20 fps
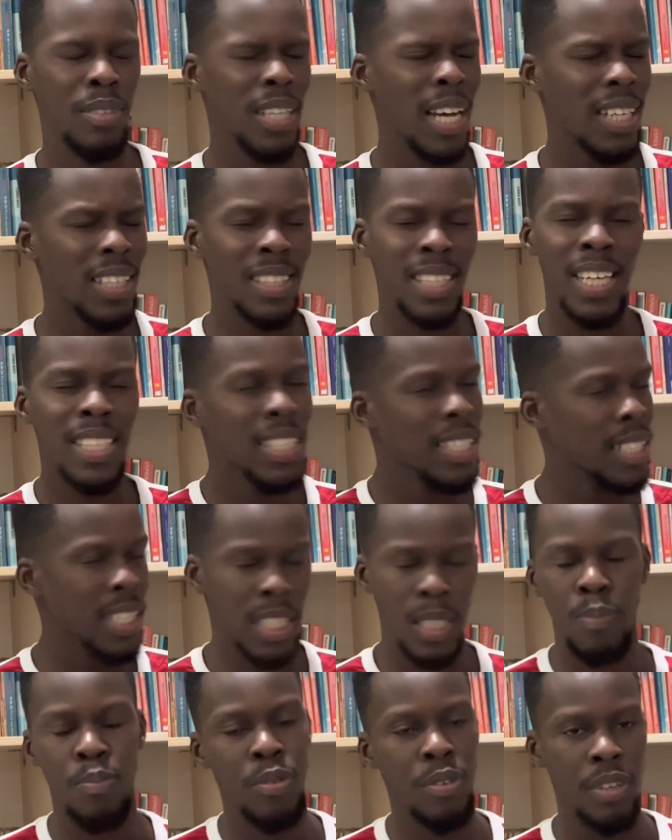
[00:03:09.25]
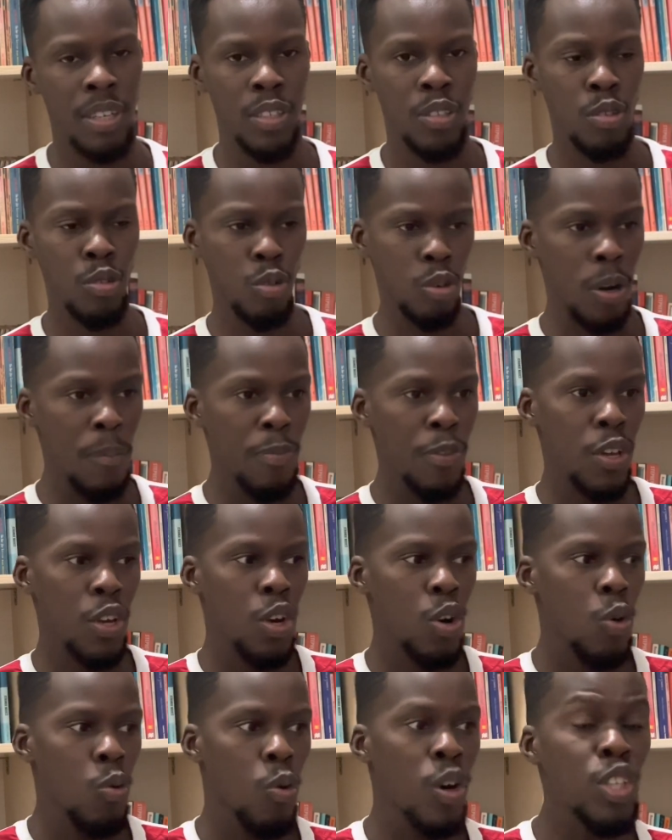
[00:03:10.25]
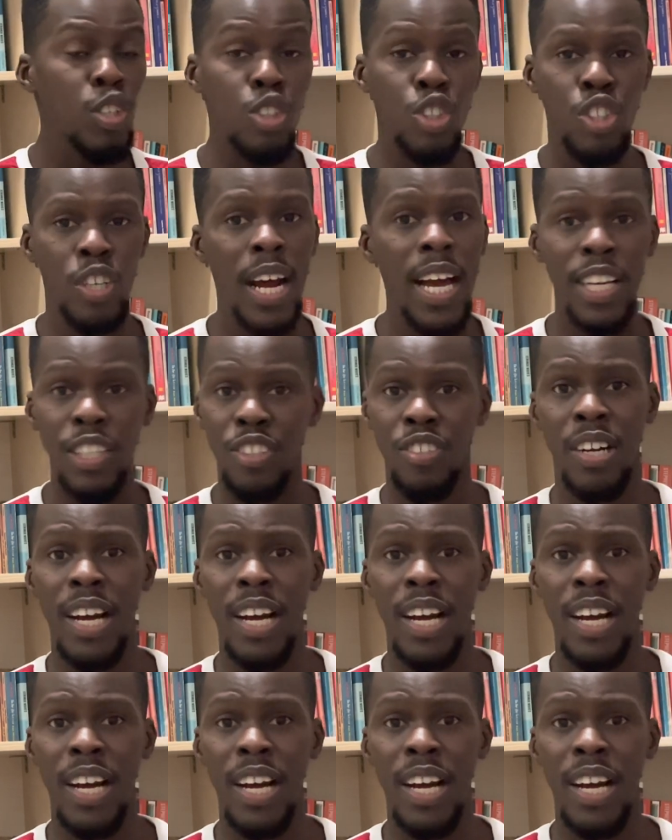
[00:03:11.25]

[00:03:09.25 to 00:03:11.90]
That's his experience. Look, when you try and